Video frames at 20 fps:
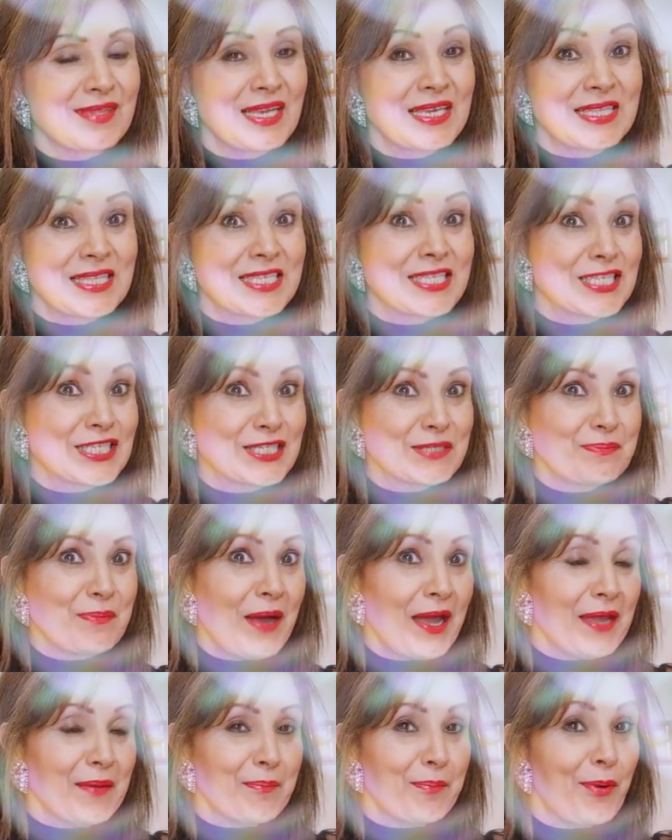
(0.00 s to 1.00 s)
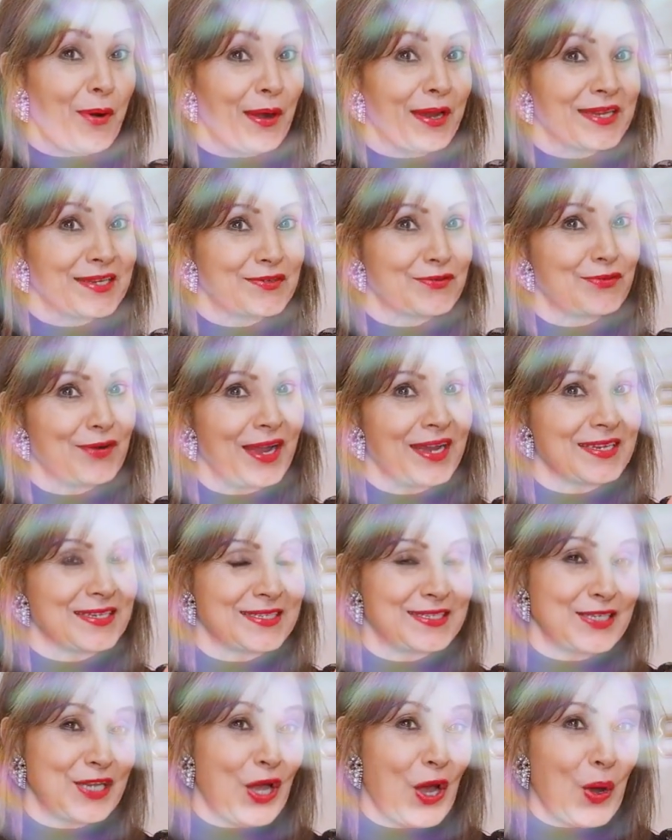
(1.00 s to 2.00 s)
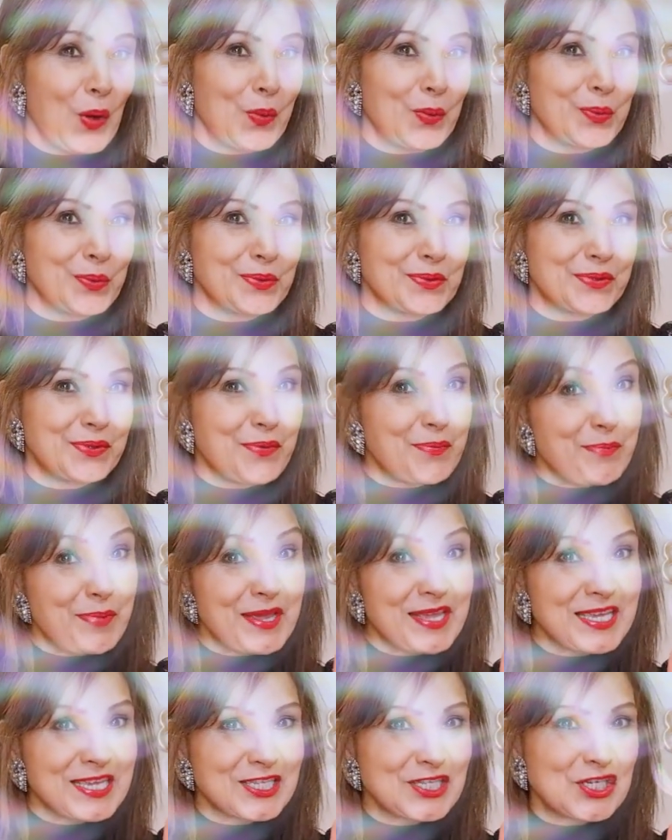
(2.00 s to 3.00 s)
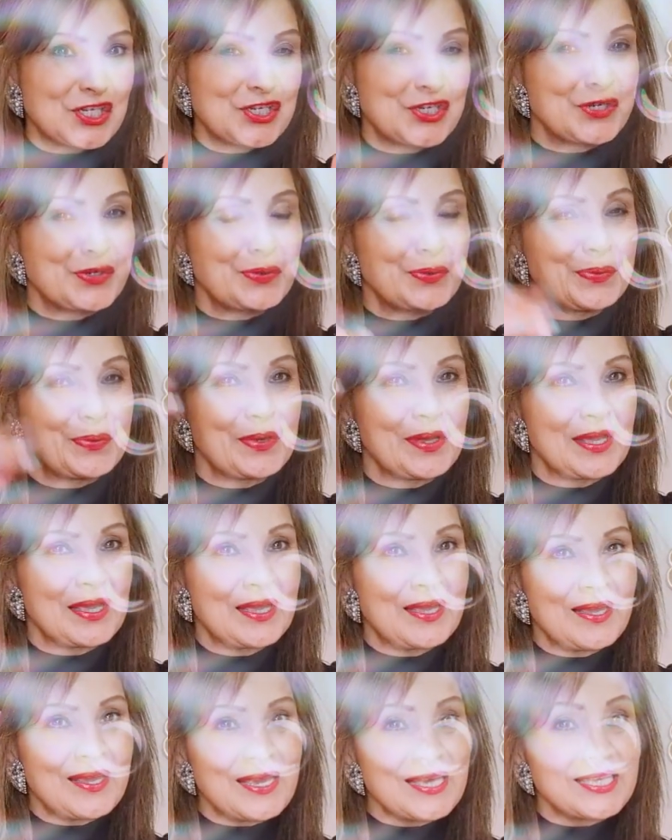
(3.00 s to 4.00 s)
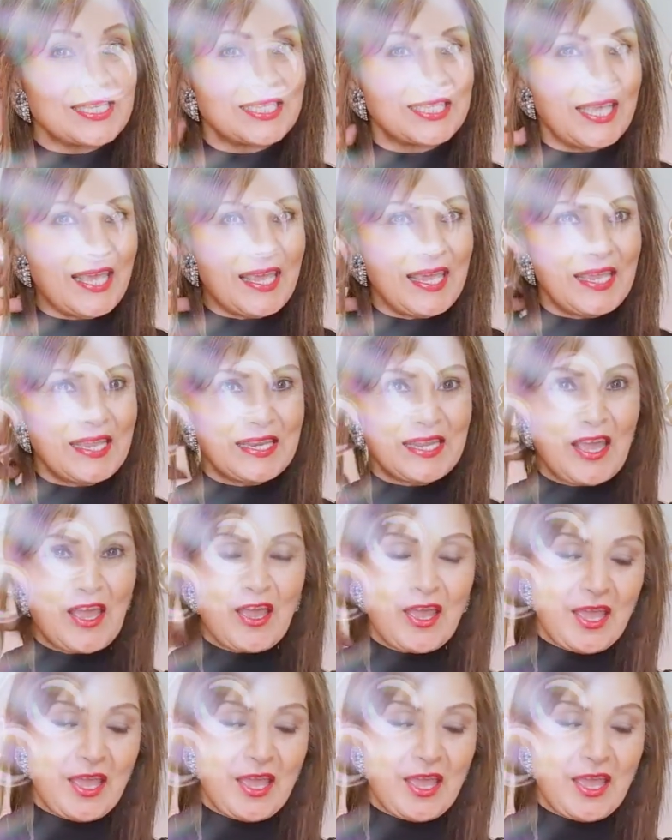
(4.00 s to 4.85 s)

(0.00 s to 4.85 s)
this is my point right now to bring it to you. He said,